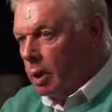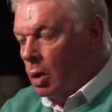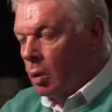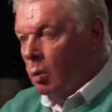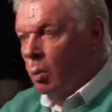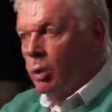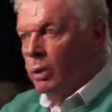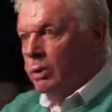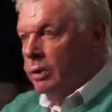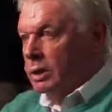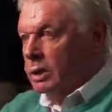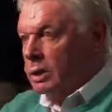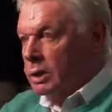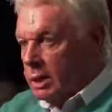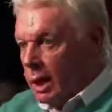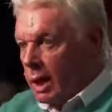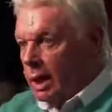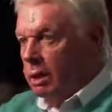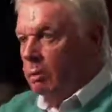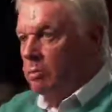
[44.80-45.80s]
were the
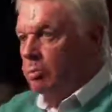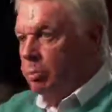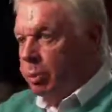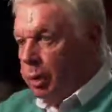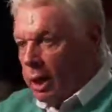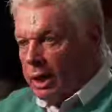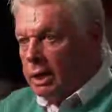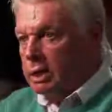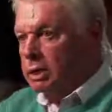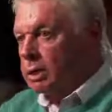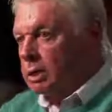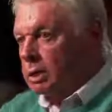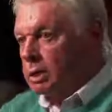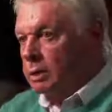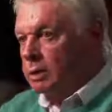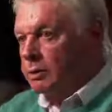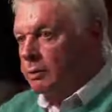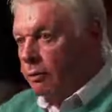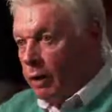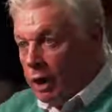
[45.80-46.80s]
same
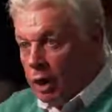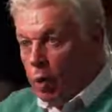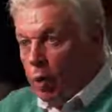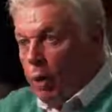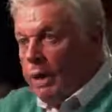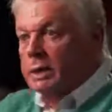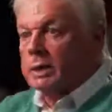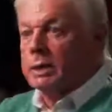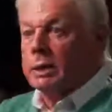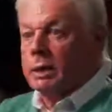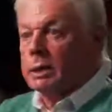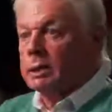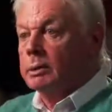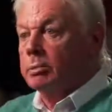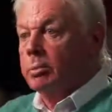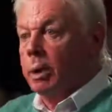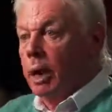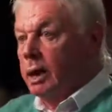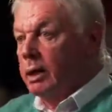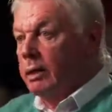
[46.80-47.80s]
places
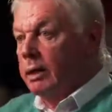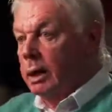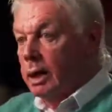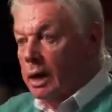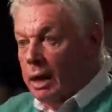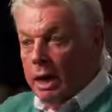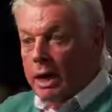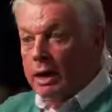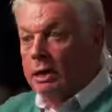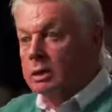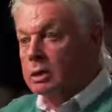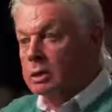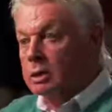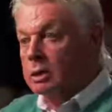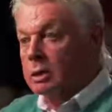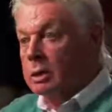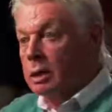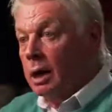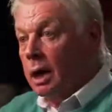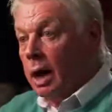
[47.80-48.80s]
frequented by the alleged
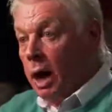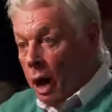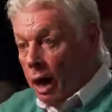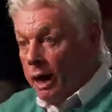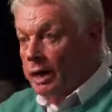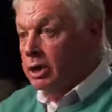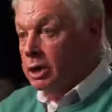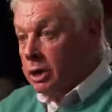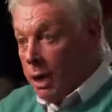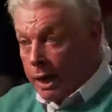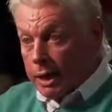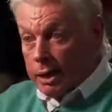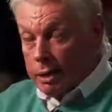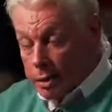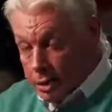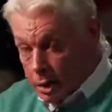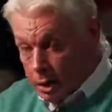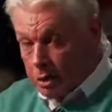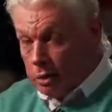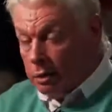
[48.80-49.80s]

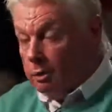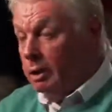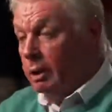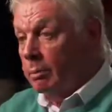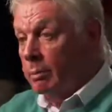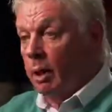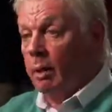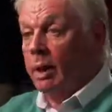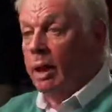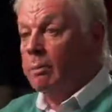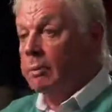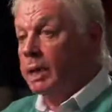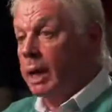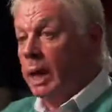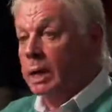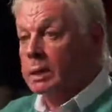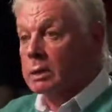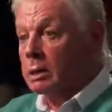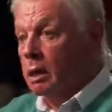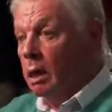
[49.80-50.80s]
hijackers, including Mohammed
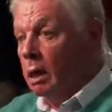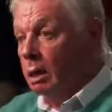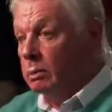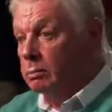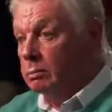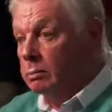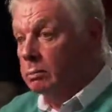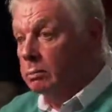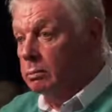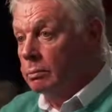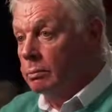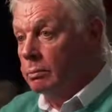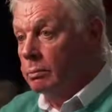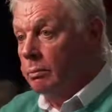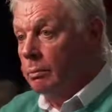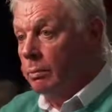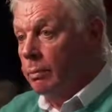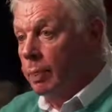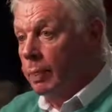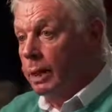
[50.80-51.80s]
Atta,
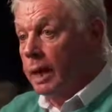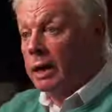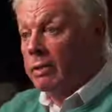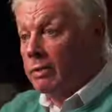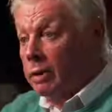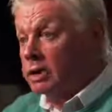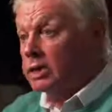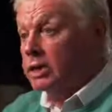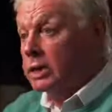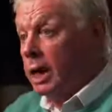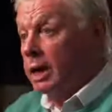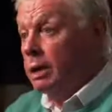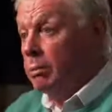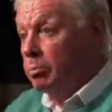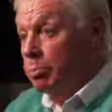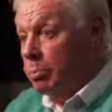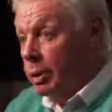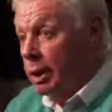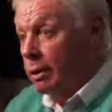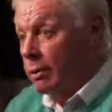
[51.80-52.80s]
in the same
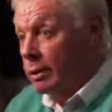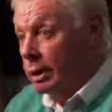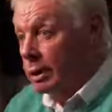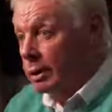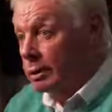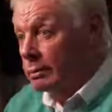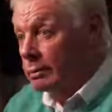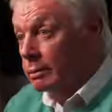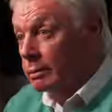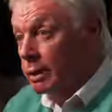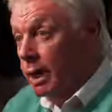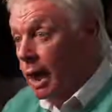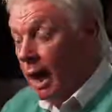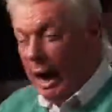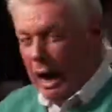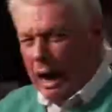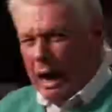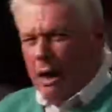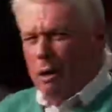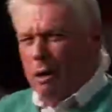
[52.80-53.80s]
period?
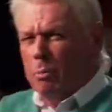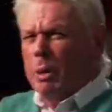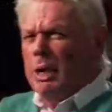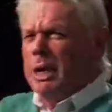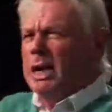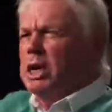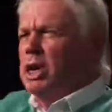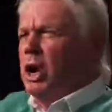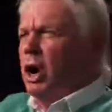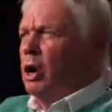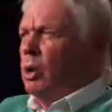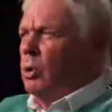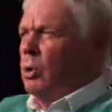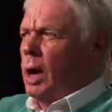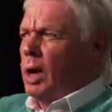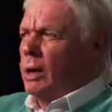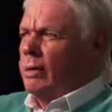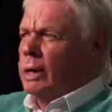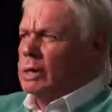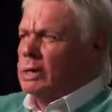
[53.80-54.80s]
How many know
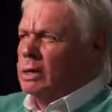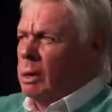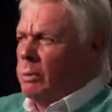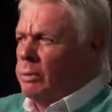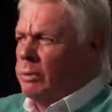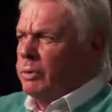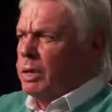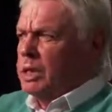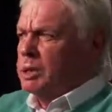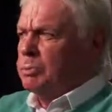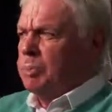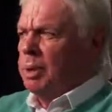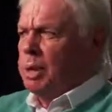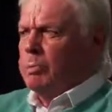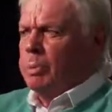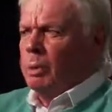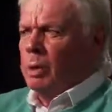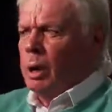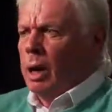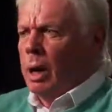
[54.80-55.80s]
that some of these
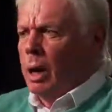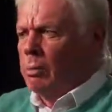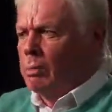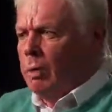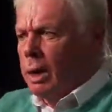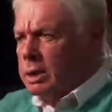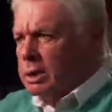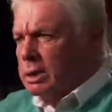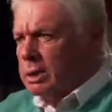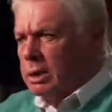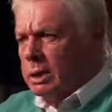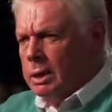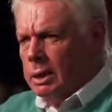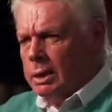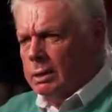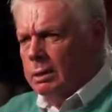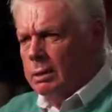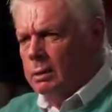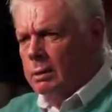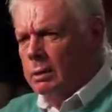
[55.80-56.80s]
people
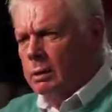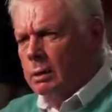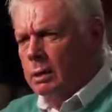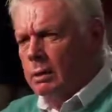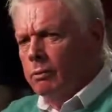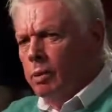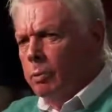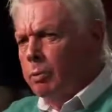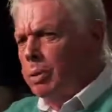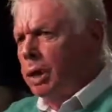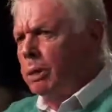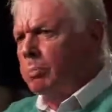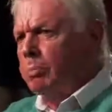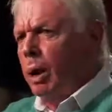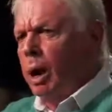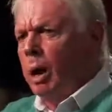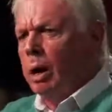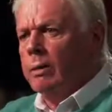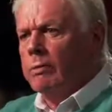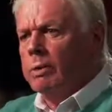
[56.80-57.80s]
arrested for being
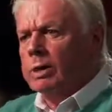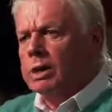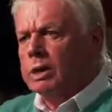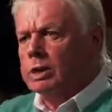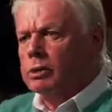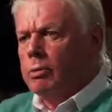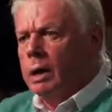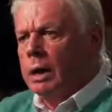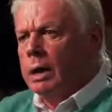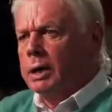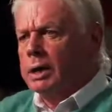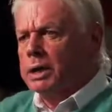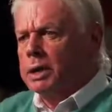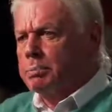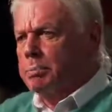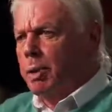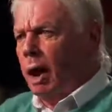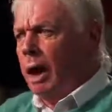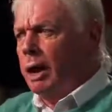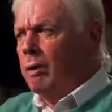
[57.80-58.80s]
part of this Israeli
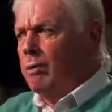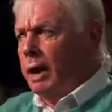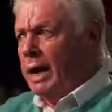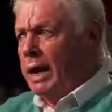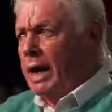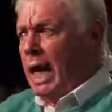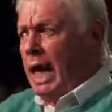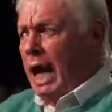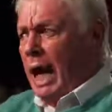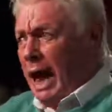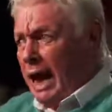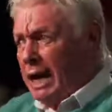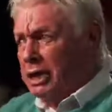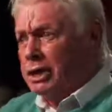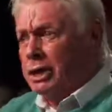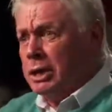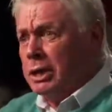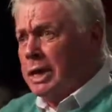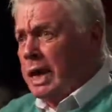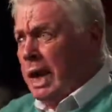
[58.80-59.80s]
spy ring
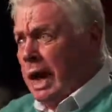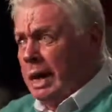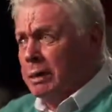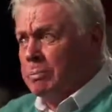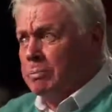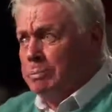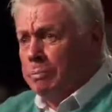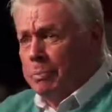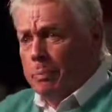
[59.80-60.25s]
actually had